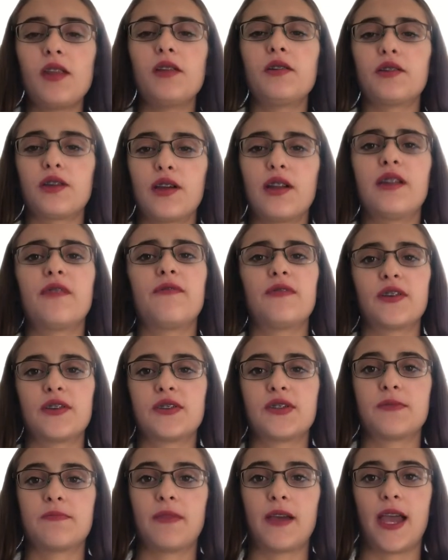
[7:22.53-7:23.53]
you're going to feel
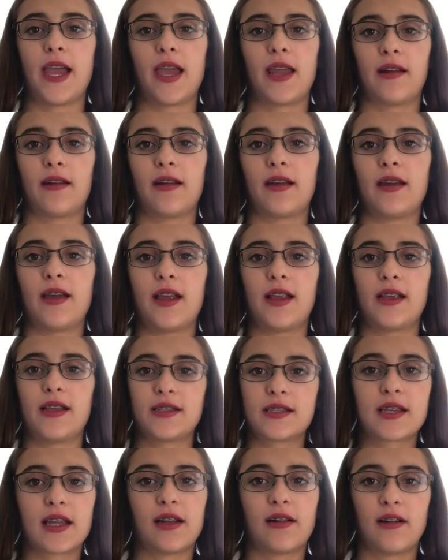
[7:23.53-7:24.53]
some pain and
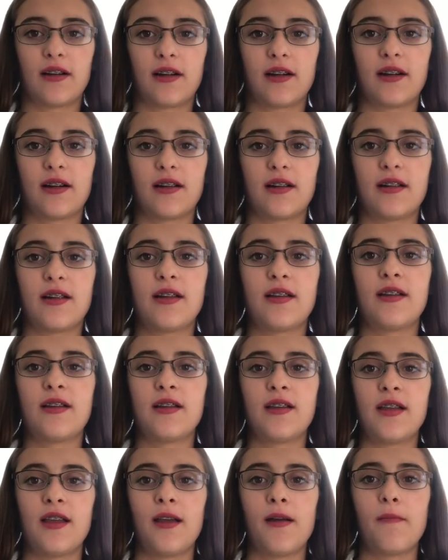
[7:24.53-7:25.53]
it's going to hurt,
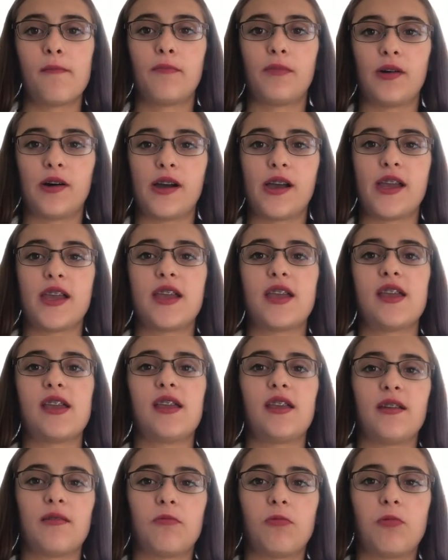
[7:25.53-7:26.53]
but
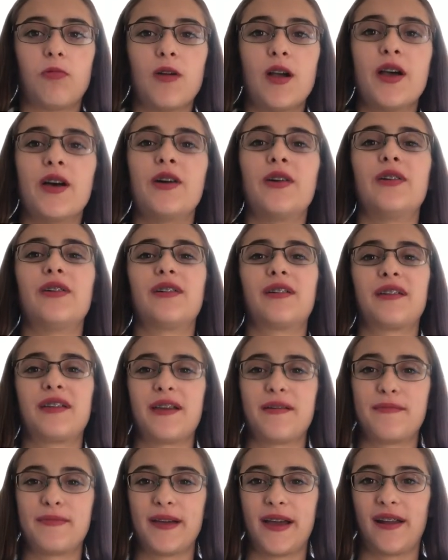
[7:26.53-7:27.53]
it will
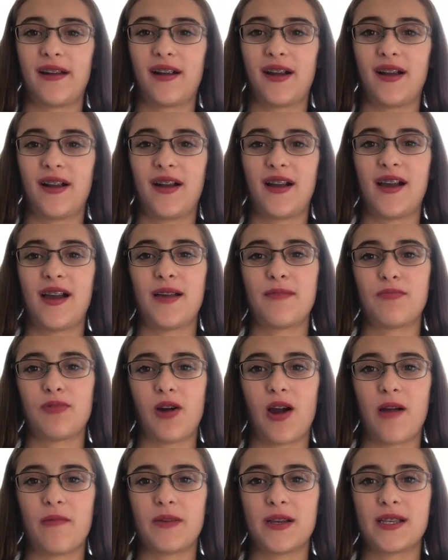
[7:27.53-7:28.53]
get better. I
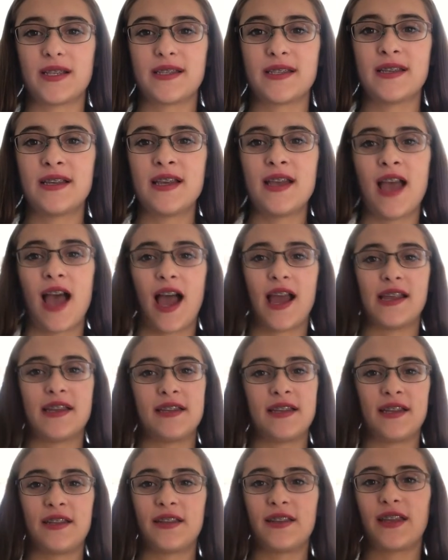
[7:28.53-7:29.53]
promise. I
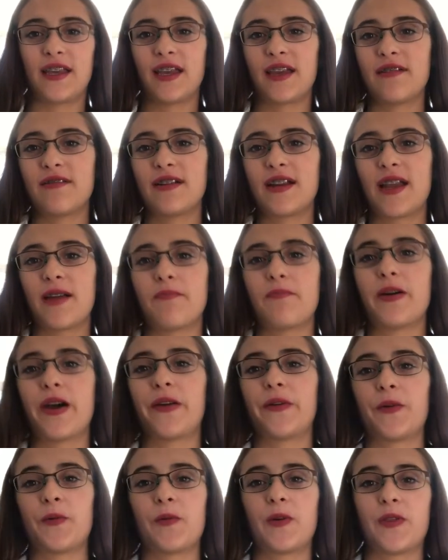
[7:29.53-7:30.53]
didn't think it would get
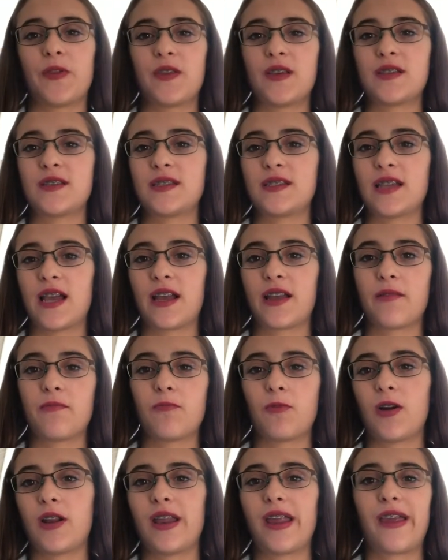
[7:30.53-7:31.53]
better with this
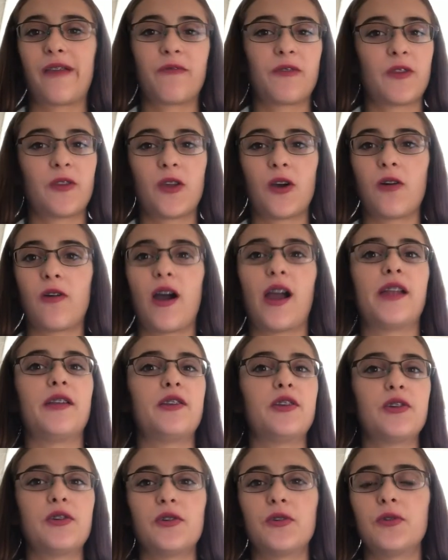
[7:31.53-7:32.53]
second one, even though I
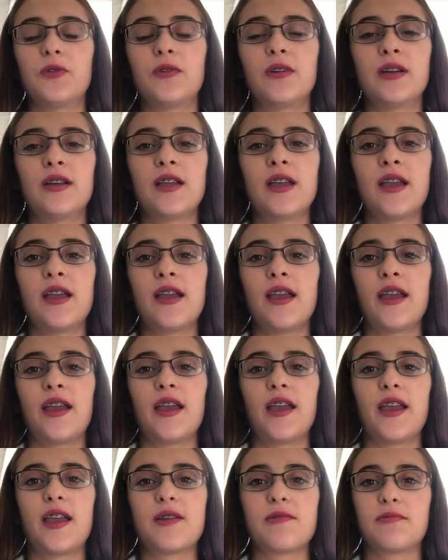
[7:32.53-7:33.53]
knew
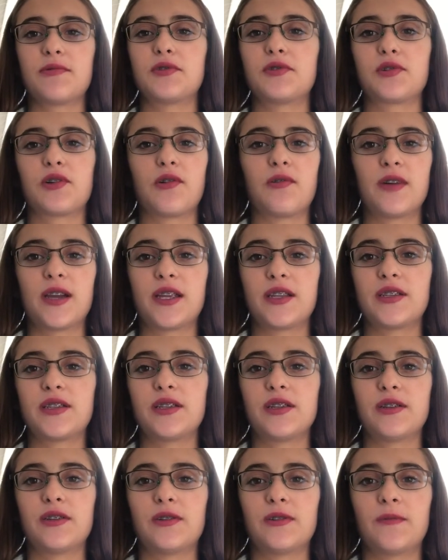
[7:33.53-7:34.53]
it was going
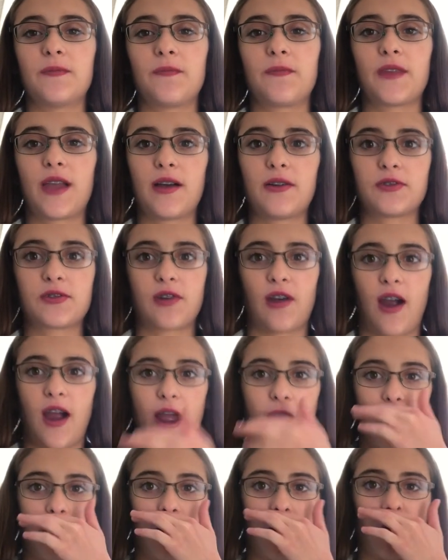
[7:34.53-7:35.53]
to. I was
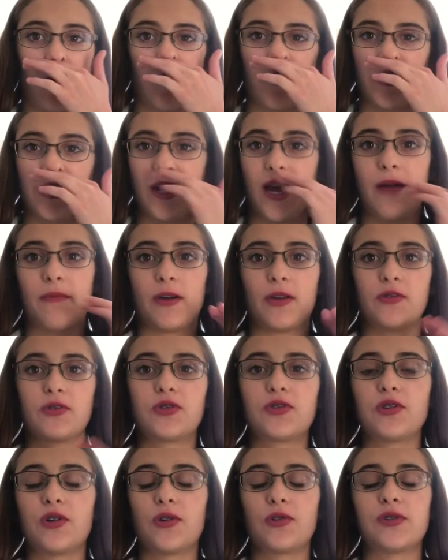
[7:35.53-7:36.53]
crying all the time. I was
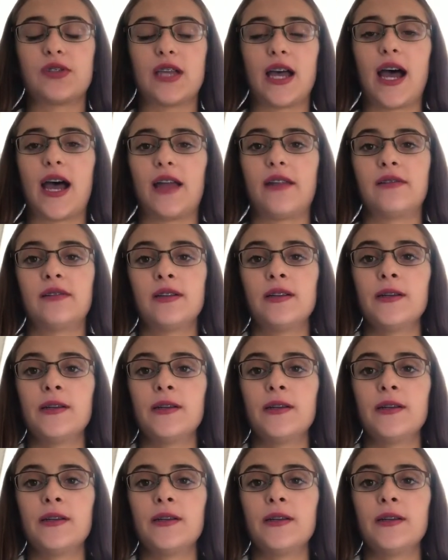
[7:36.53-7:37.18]
so sad.